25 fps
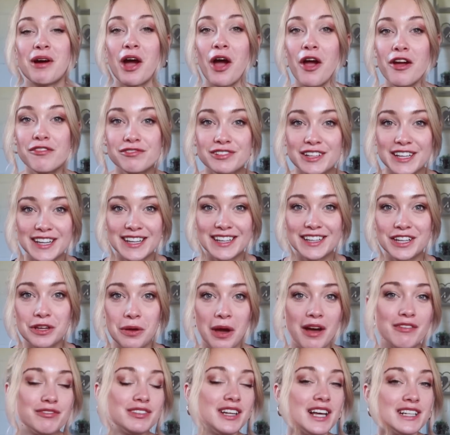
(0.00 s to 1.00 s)
hopefully you
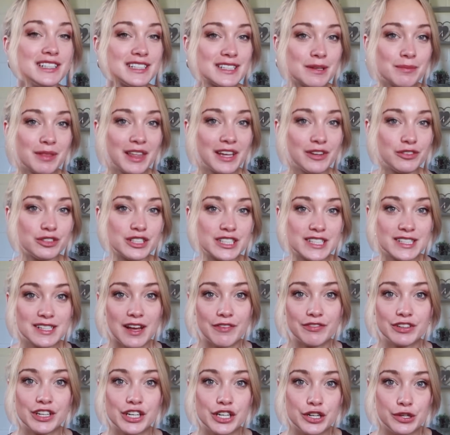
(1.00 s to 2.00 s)
have learned something or
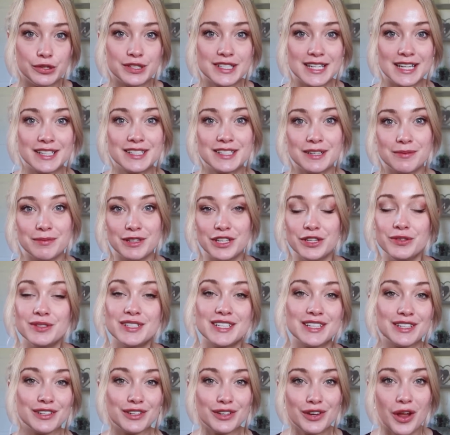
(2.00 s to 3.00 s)
discovered a new system that you
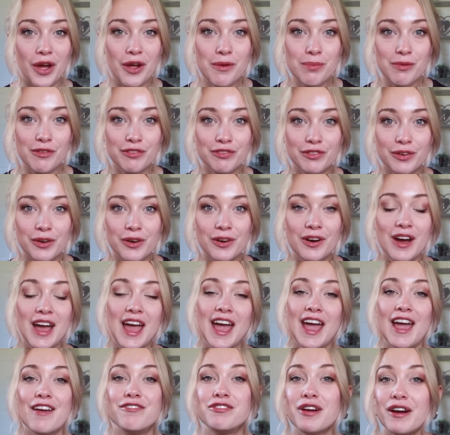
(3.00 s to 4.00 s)
didn't know before.
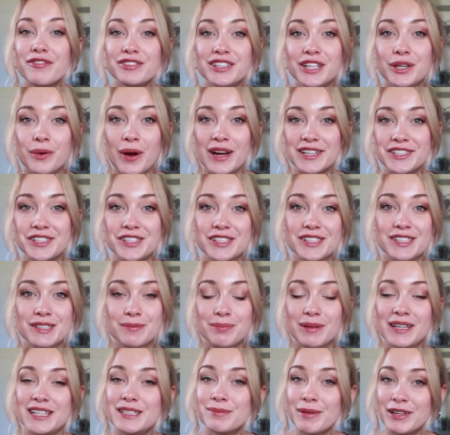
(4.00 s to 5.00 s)
If you have any questions,
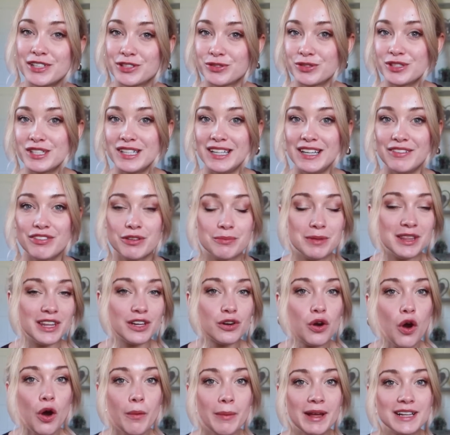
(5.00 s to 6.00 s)
please make sure to leave them in the
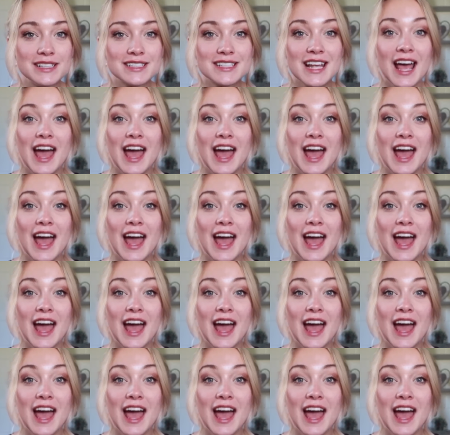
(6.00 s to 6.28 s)
comments.